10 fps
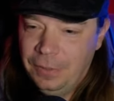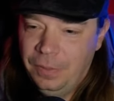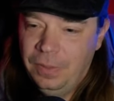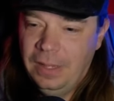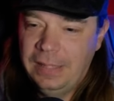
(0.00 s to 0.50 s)

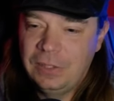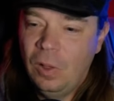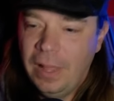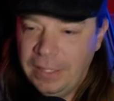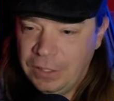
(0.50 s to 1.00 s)
That's all
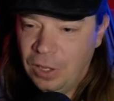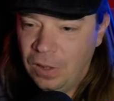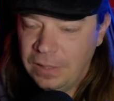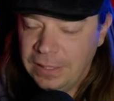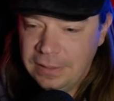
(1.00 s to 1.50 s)
I could
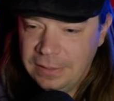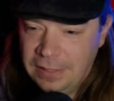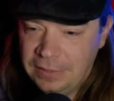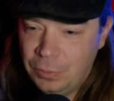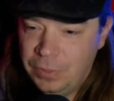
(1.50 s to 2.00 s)
call it.
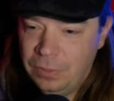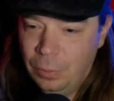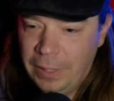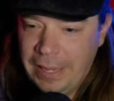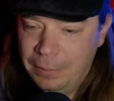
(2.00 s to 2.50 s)
That's
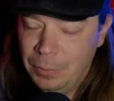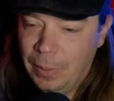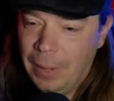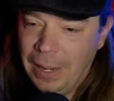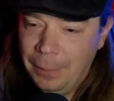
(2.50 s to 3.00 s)
what came to my
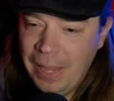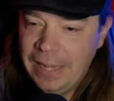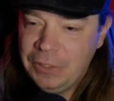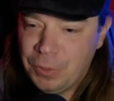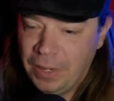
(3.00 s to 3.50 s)
mind, a
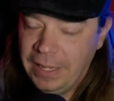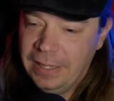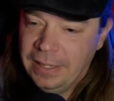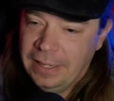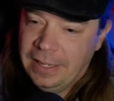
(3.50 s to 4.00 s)
pantry
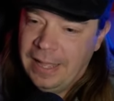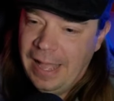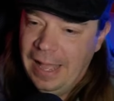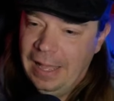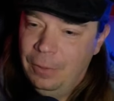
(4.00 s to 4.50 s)

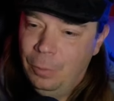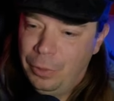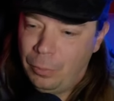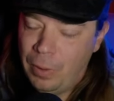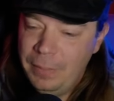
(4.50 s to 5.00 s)

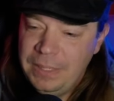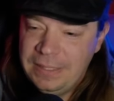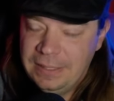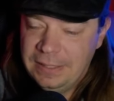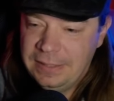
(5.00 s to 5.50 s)
with
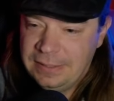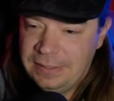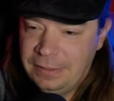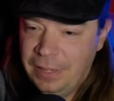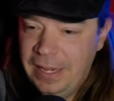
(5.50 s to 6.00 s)
Remington
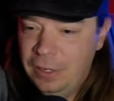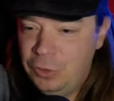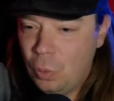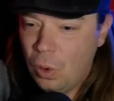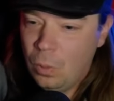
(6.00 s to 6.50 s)
in a
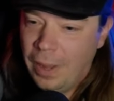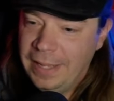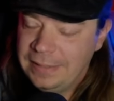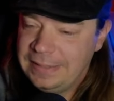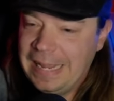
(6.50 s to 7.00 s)
doorway
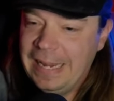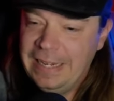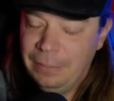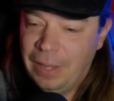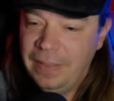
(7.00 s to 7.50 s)

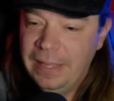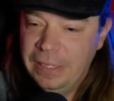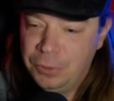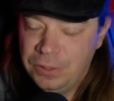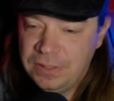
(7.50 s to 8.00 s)
standing by the
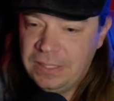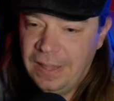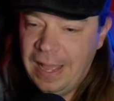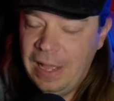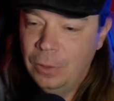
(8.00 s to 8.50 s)
entrance to the
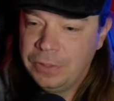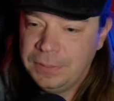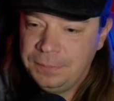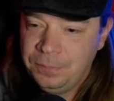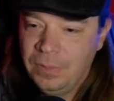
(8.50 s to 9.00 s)
house.
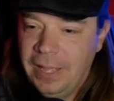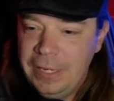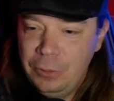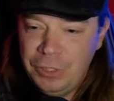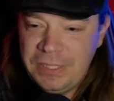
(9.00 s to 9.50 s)
And
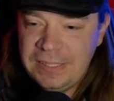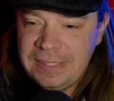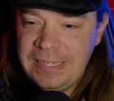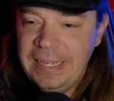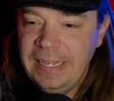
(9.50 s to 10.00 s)
you just
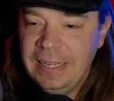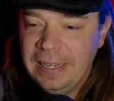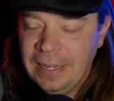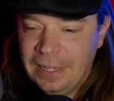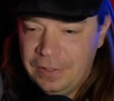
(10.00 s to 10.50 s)
see
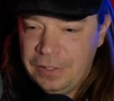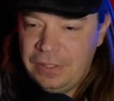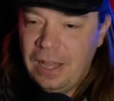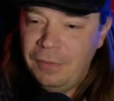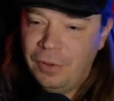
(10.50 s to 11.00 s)

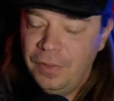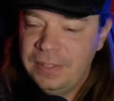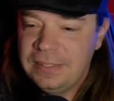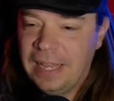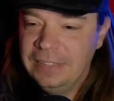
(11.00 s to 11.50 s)
stuff on the
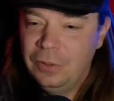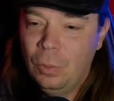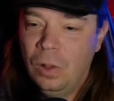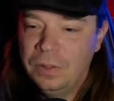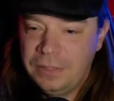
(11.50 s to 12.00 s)
sides of the
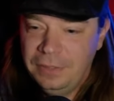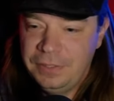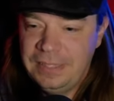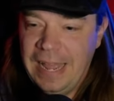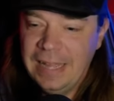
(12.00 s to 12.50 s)
wall, stuff
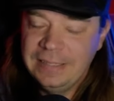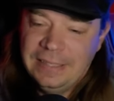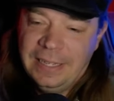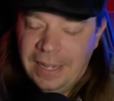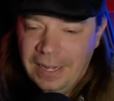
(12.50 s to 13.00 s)
stacked
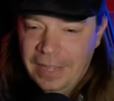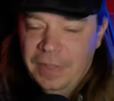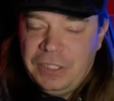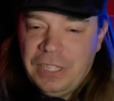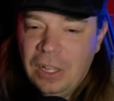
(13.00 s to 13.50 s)
in the
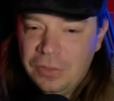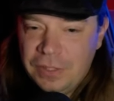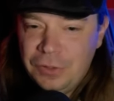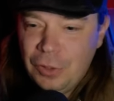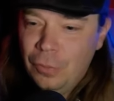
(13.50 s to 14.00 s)
shelves
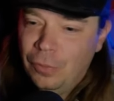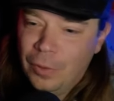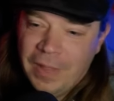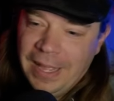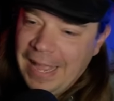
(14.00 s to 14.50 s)
and so
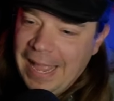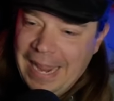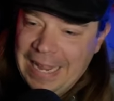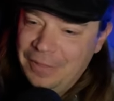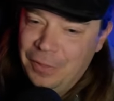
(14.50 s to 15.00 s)
forth.
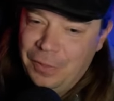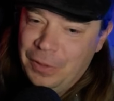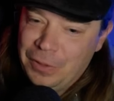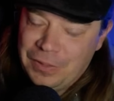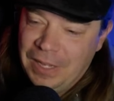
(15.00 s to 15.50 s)
And
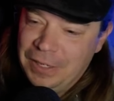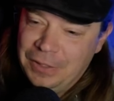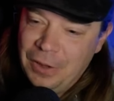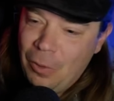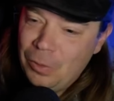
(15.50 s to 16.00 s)
there's an
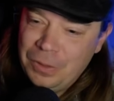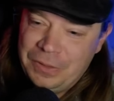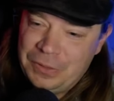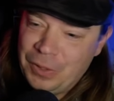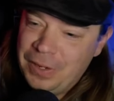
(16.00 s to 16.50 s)

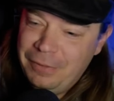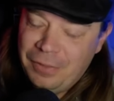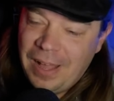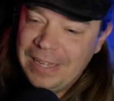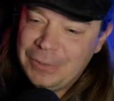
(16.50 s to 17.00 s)
old dirty
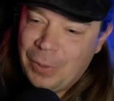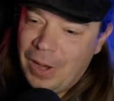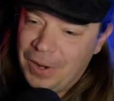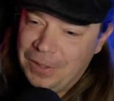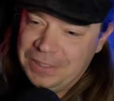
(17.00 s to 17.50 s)
fly
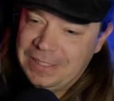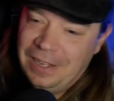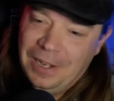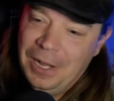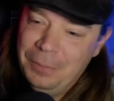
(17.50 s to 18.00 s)
swatter just
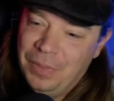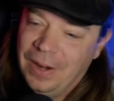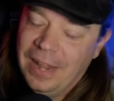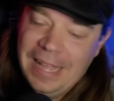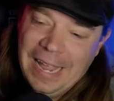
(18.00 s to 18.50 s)
hung up
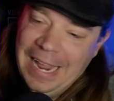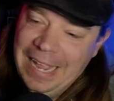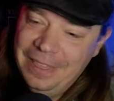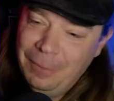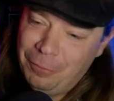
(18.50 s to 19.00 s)
there.
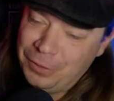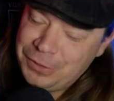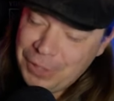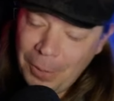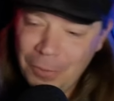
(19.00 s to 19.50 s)
And for
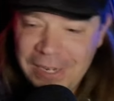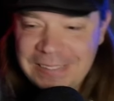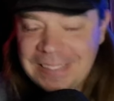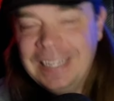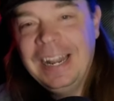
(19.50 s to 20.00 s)
some
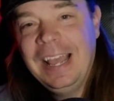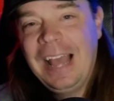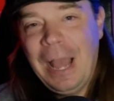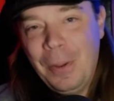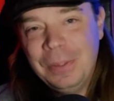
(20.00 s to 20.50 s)
reason,
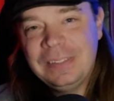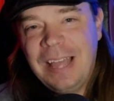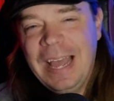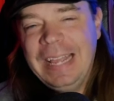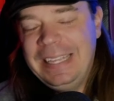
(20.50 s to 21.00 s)
I was
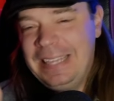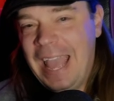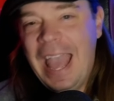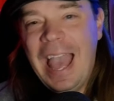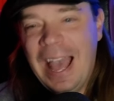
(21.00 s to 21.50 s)
like,
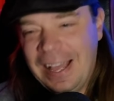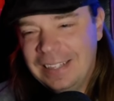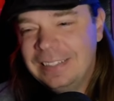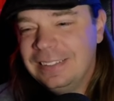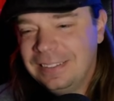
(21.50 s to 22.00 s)
yeah,
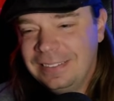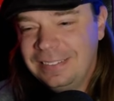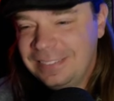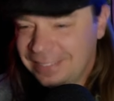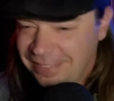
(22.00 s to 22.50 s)

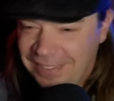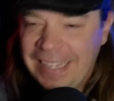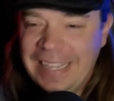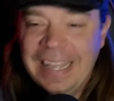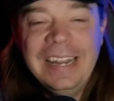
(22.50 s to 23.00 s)
they
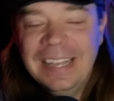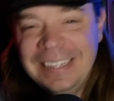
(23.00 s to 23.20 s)
get it.